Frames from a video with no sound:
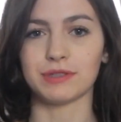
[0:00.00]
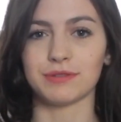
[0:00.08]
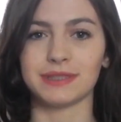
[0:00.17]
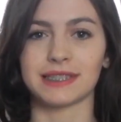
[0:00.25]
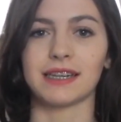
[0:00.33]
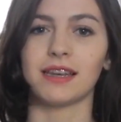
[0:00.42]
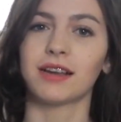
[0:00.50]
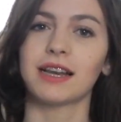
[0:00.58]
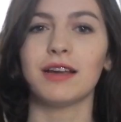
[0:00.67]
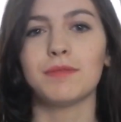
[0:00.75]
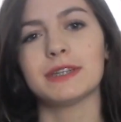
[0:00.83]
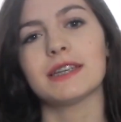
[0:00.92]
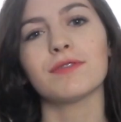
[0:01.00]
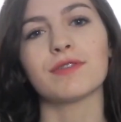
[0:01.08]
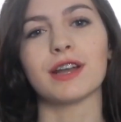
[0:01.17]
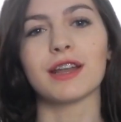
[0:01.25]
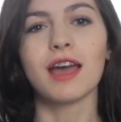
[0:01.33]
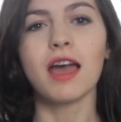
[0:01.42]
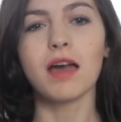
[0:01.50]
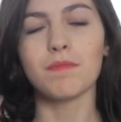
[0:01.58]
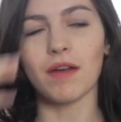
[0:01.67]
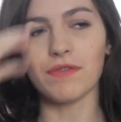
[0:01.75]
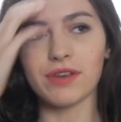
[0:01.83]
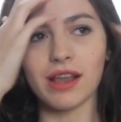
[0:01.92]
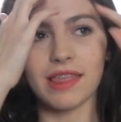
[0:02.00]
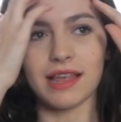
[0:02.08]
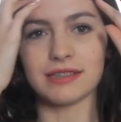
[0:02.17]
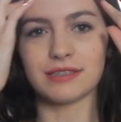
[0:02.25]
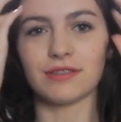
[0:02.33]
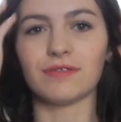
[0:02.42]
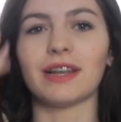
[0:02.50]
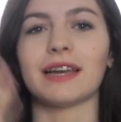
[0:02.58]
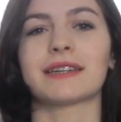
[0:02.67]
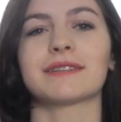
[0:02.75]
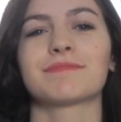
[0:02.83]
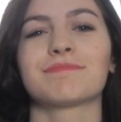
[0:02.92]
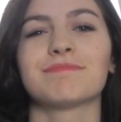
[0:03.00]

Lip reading: It's always going to look a little bit different. But I feel like that's sort of like,